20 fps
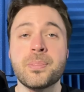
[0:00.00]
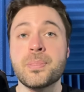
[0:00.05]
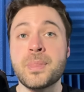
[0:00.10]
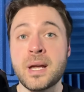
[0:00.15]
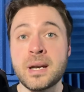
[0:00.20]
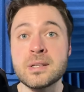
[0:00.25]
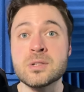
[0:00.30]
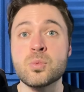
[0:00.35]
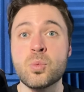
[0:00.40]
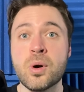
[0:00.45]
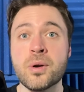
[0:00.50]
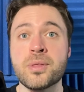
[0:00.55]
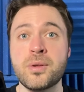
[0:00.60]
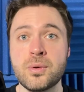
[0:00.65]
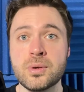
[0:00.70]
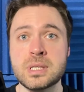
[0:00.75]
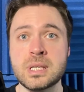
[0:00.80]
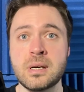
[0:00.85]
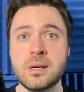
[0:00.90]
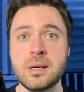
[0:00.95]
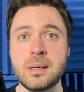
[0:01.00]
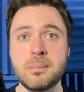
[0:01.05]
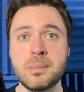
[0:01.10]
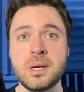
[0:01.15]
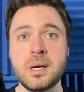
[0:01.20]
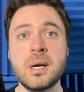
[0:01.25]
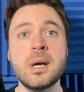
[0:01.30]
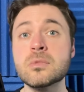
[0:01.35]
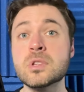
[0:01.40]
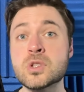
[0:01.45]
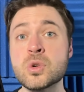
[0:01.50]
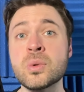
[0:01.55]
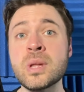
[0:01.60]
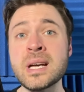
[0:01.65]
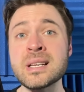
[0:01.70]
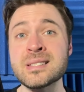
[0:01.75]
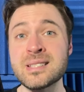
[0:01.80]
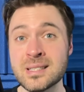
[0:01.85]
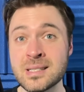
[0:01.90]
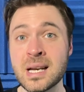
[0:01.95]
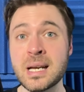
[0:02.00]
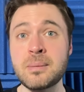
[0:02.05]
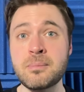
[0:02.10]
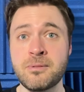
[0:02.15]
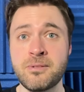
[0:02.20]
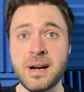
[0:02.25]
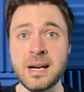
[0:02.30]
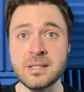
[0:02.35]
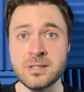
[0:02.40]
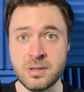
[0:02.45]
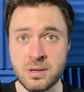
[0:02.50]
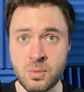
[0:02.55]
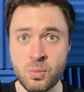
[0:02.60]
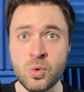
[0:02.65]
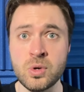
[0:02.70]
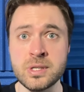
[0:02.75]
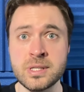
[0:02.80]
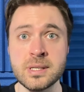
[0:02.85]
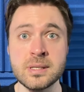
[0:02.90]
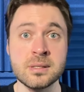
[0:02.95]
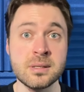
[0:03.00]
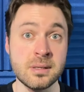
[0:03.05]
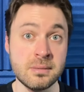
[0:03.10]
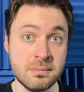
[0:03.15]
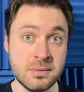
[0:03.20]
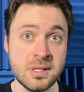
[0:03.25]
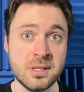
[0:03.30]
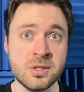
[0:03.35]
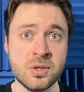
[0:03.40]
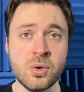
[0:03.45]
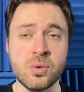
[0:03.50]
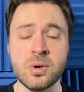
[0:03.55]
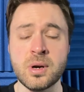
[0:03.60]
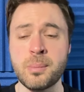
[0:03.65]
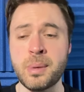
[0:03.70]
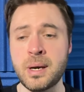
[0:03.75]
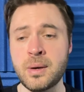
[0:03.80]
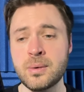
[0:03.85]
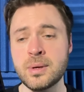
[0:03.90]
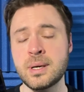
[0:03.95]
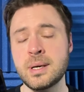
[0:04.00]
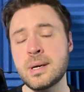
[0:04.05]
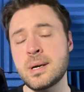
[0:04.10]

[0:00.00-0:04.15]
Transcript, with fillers: that it's worth your time. So that's the time factor I wanted to talk about.